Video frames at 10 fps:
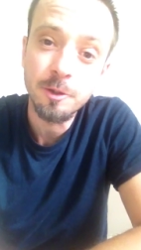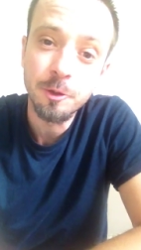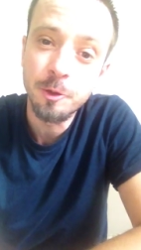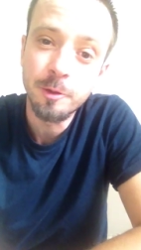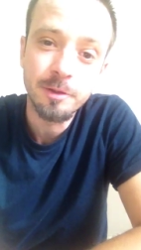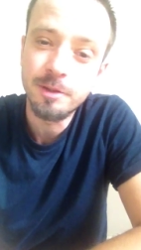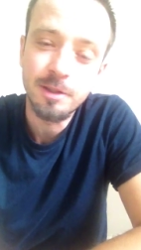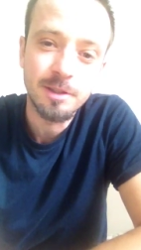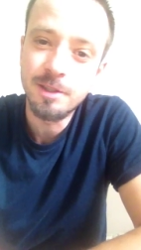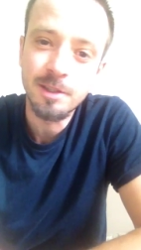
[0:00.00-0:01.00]
You know,
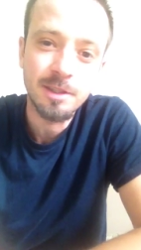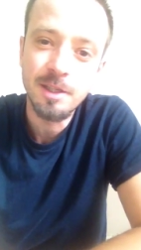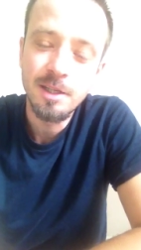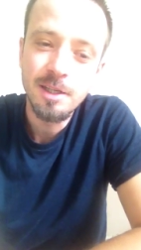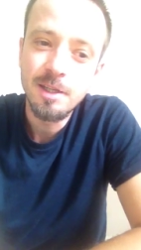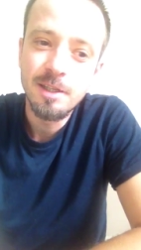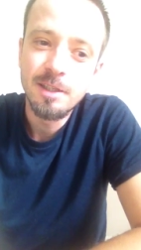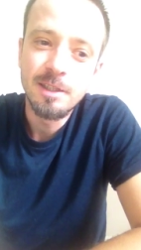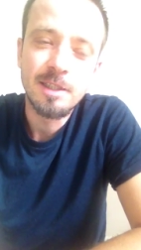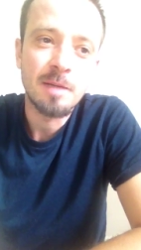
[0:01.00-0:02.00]
it's just
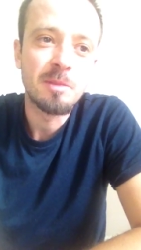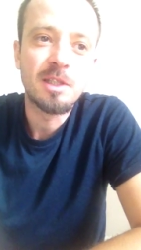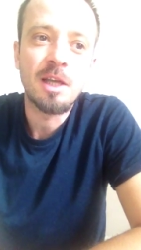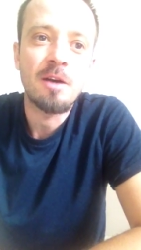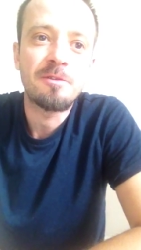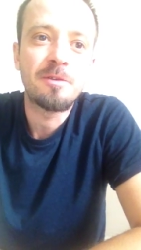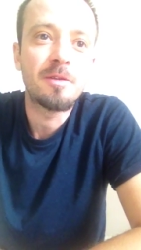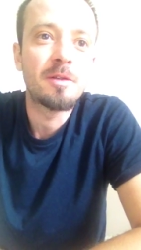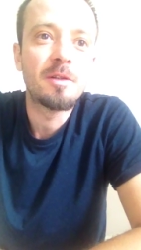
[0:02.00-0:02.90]
some stuff